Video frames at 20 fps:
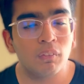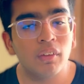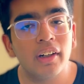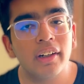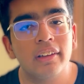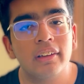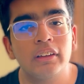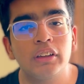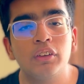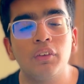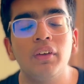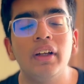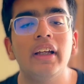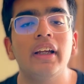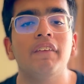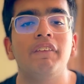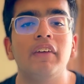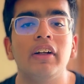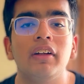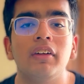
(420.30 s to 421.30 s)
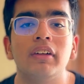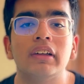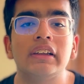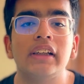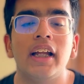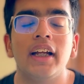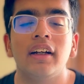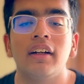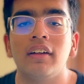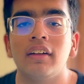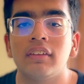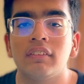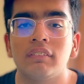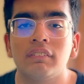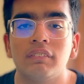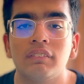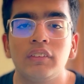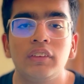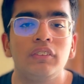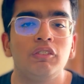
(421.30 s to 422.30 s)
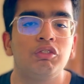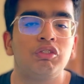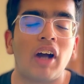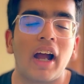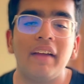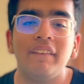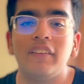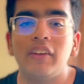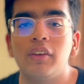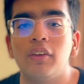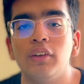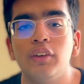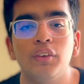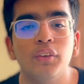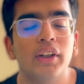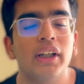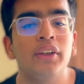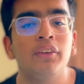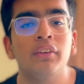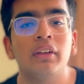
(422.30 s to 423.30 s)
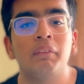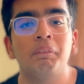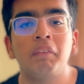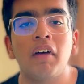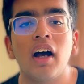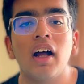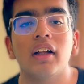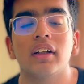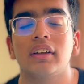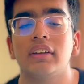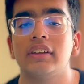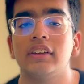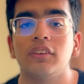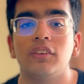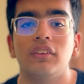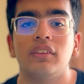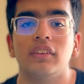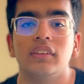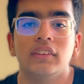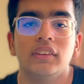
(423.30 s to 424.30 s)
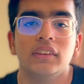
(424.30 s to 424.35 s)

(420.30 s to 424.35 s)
worth showing if it looks like a 5-year-old took it to the park. So